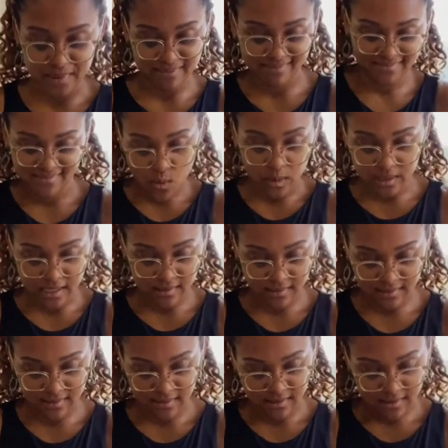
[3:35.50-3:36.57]
Right now
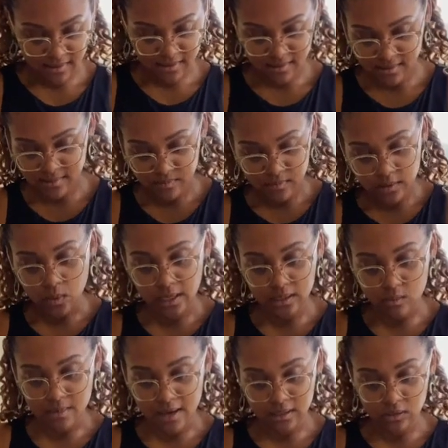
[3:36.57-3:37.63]
I'm cutting
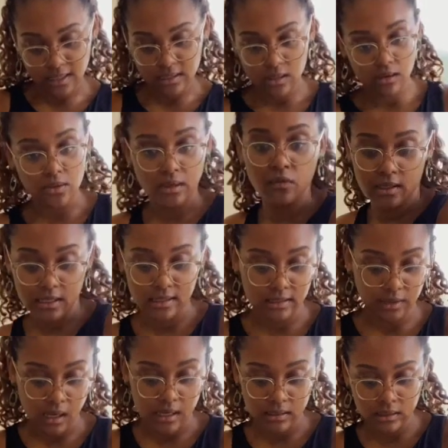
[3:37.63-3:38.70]
about 1.5
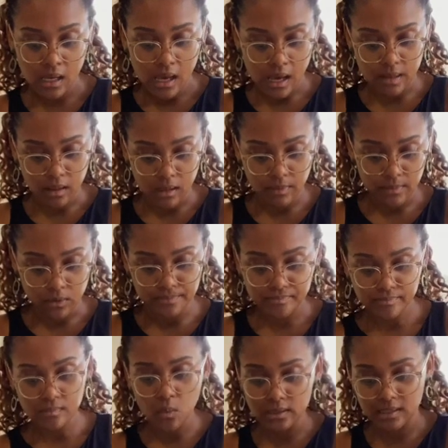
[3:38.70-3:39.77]
cups of
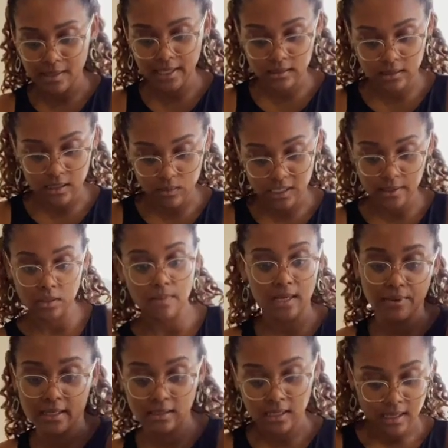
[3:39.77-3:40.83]
tomatoes
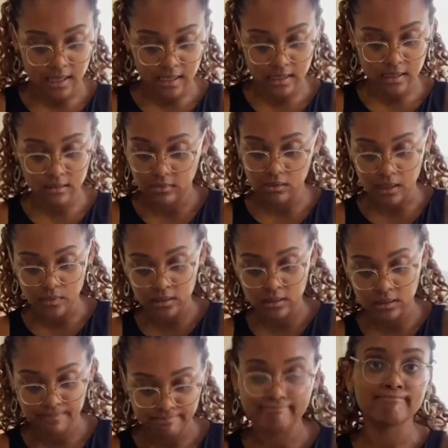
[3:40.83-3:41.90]
and 1.25
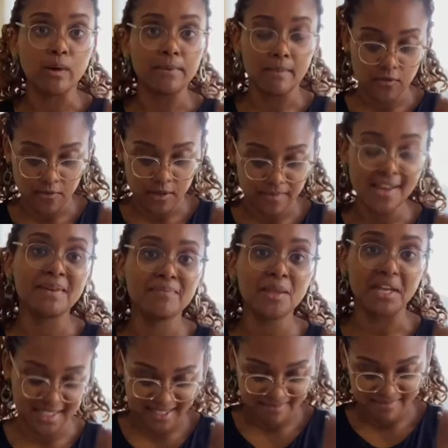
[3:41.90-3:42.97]
cups of
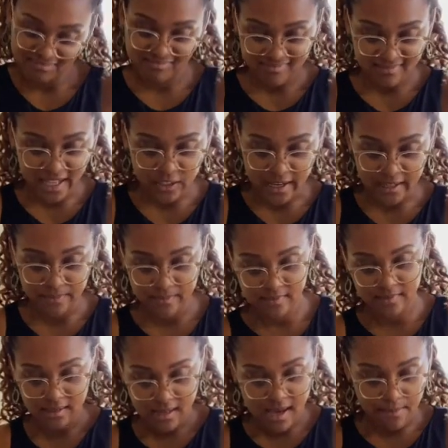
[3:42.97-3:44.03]
the cherry
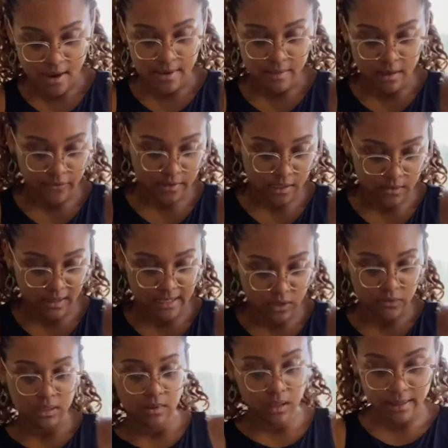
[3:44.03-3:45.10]
plums, and the
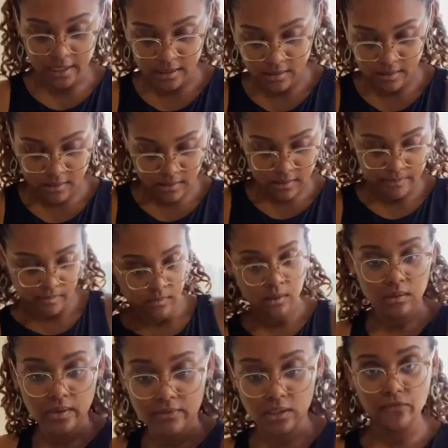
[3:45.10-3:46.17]
reason why I chose the
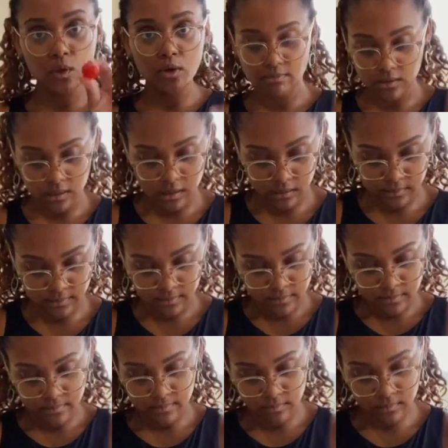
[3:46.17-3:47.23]
cherry plums to
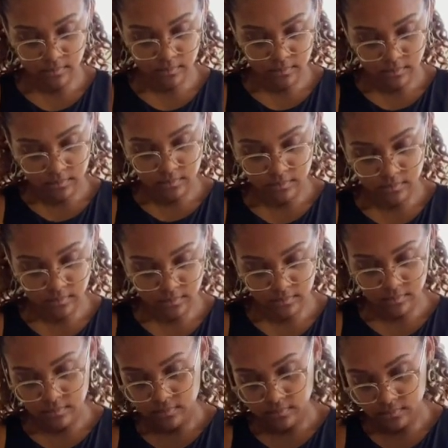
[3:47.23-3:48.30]
pair with the tomatoes
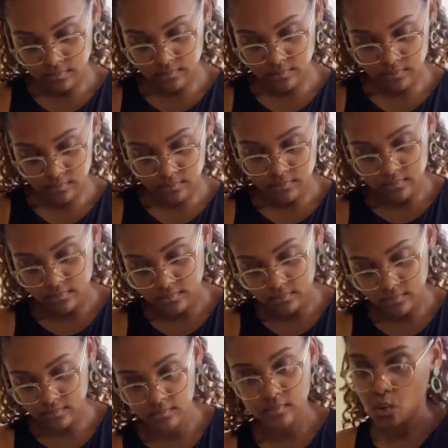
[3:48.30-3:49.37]
because they're a
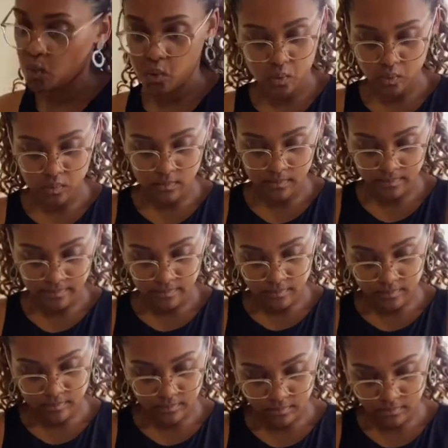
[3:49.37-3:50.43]
little bit tangy,